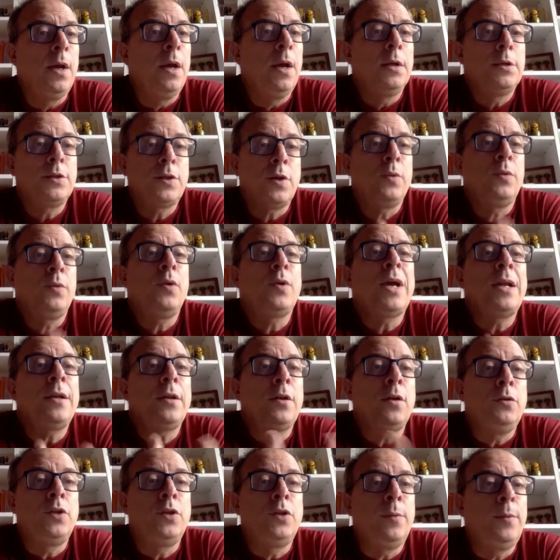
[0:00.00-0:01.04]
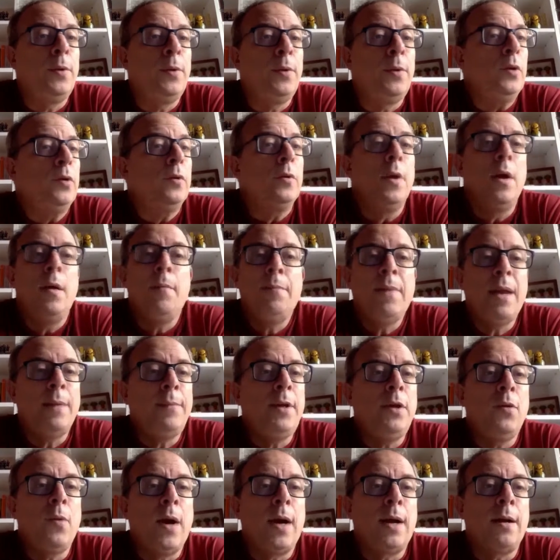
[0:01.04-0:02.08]
So you can contribute. Maybe
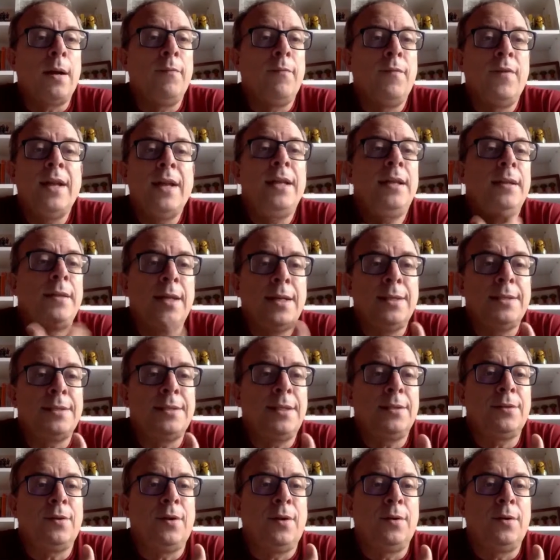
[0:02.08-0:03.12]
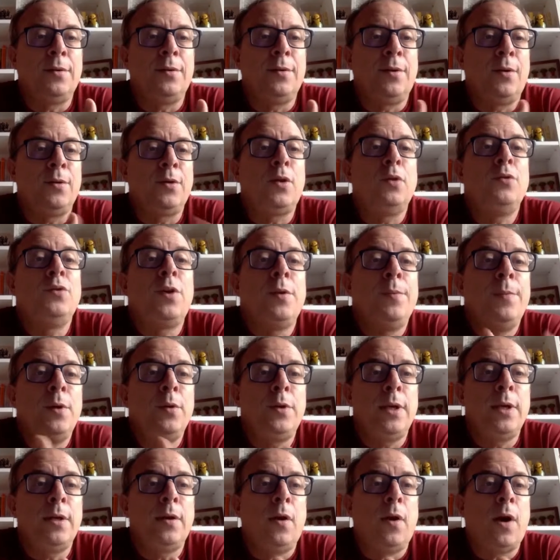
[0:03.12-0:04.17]
you are very interested on
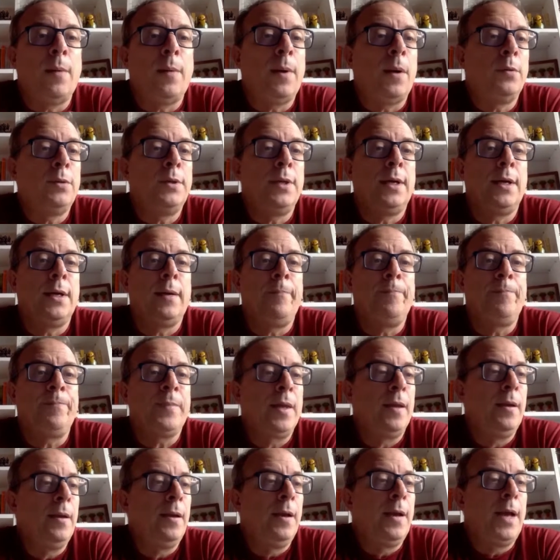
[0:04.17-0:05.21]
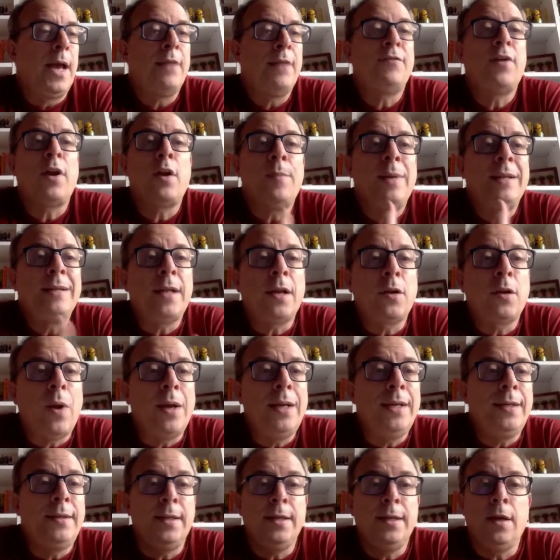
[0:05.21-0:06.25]
contributing about the environmental
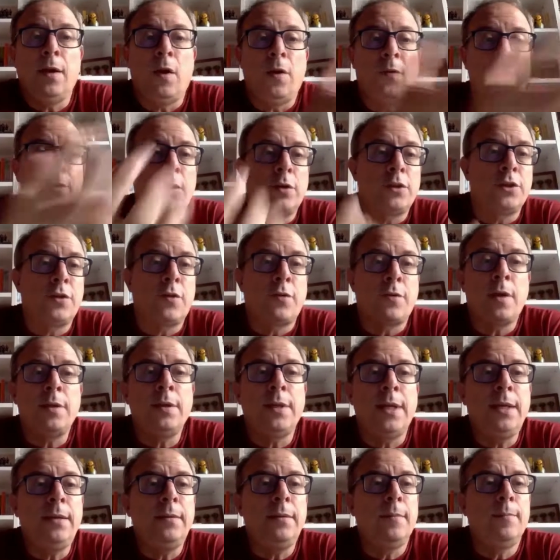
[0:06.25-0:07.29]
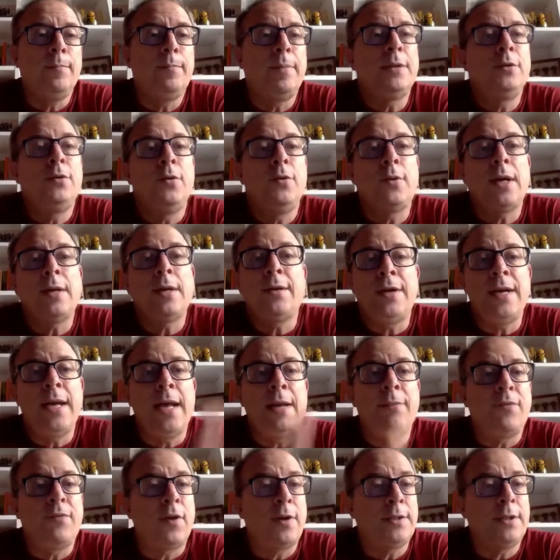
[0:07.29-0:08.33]
quality of your surrounding, but you can
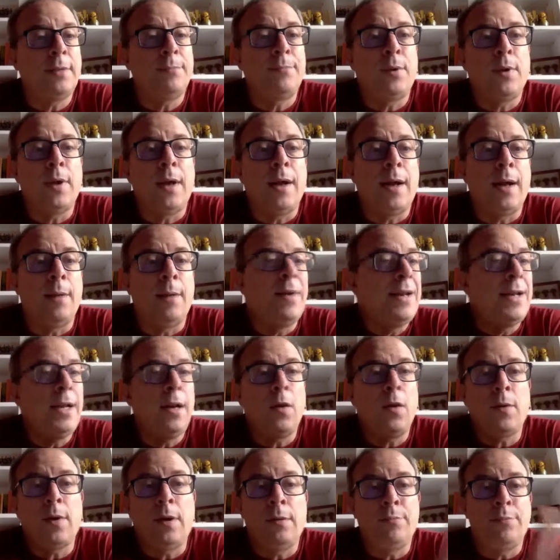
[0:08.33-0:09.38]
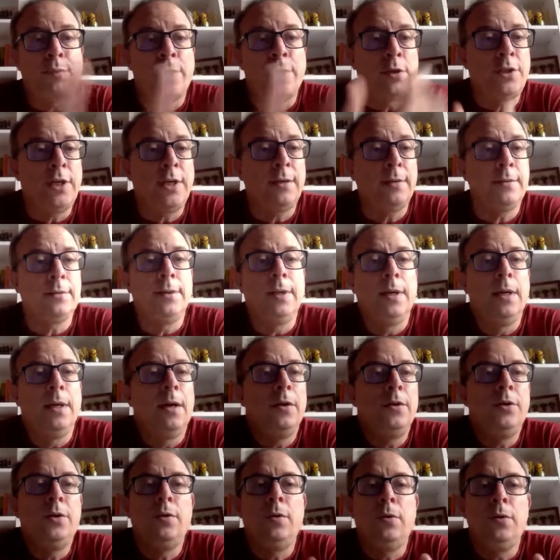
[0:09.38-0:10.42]
create, for example, a very local project,
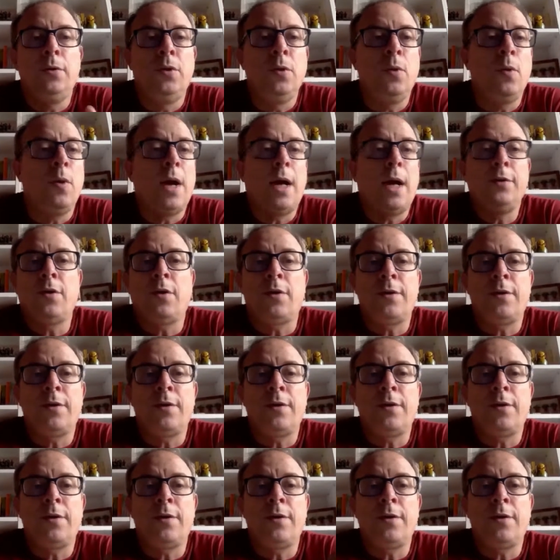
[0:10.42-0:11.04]
you and your